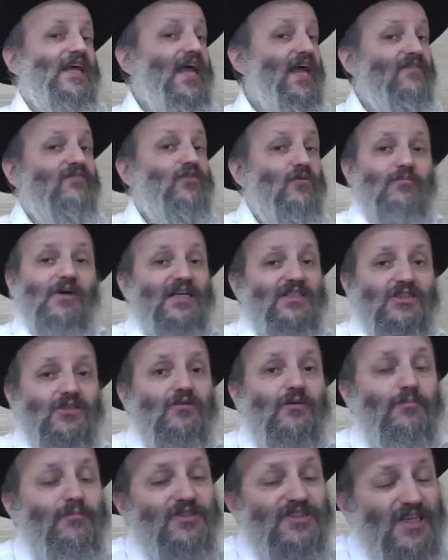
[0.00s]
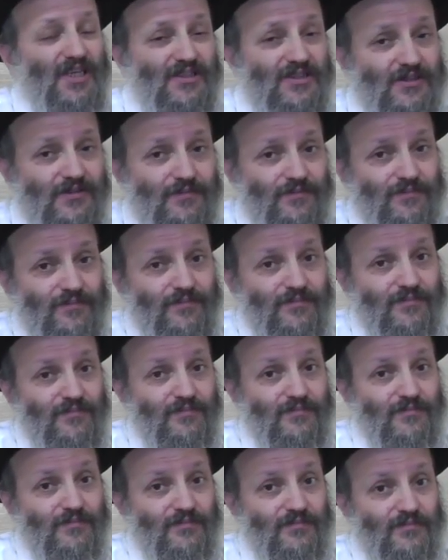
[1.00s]
half of matzah represents.
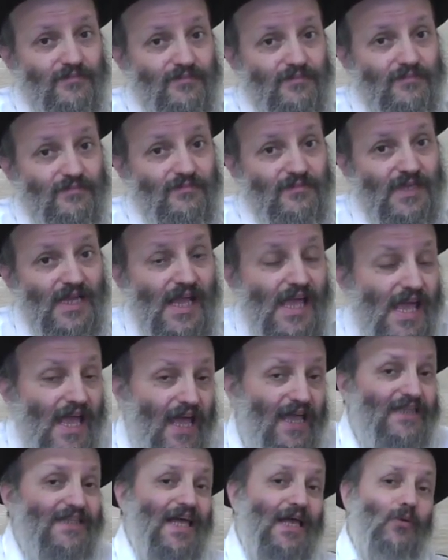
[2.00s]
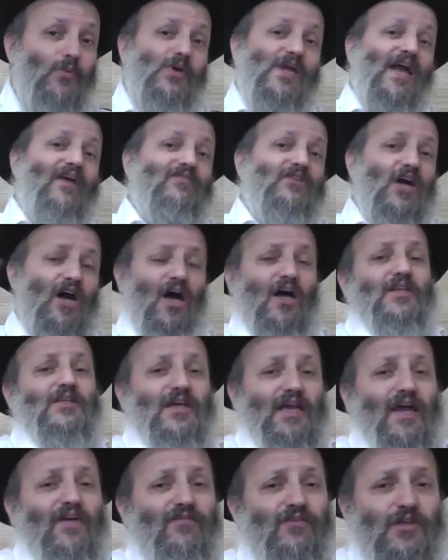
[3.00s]
And then we have the
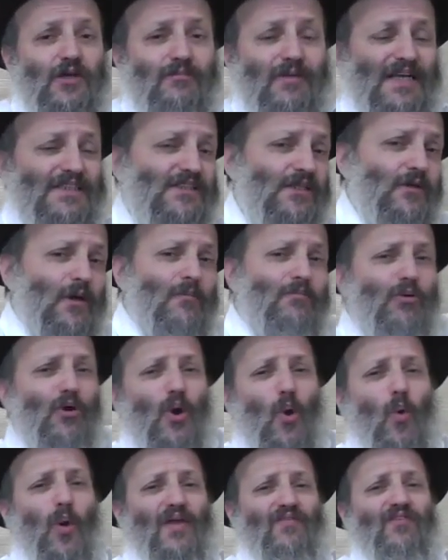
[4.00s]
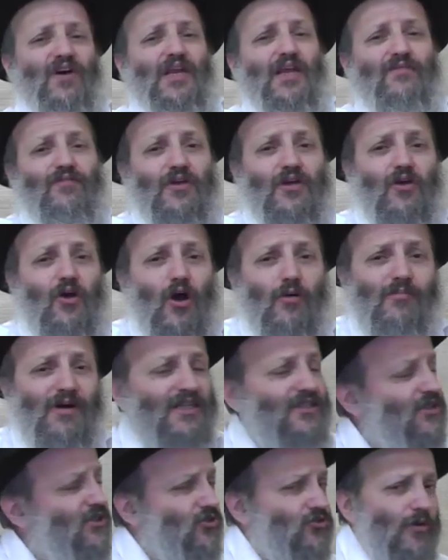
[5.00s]
other half of the matzah that we put away for the fikoma,
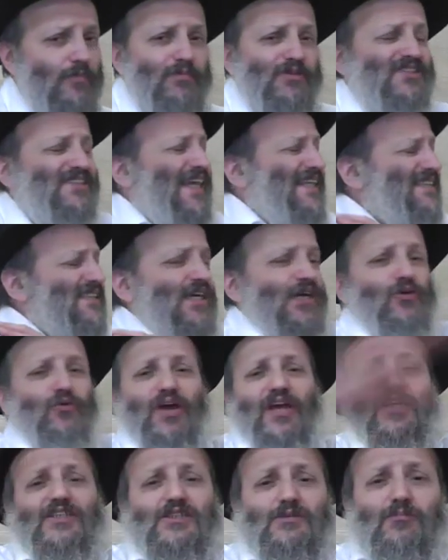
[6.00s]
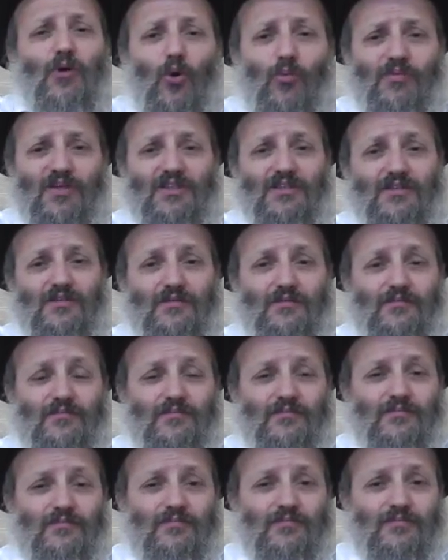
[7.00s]
and this represents the greatest moment.
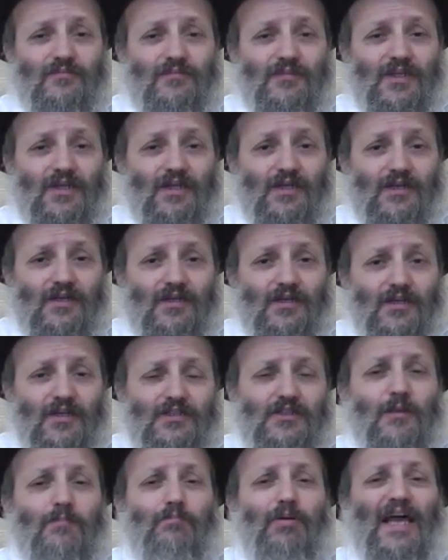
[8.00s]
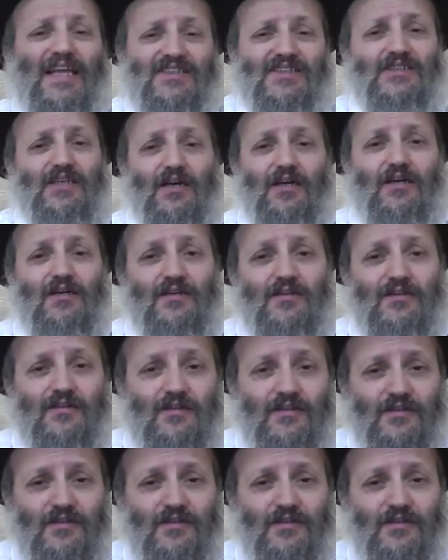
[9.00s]
The Pesach.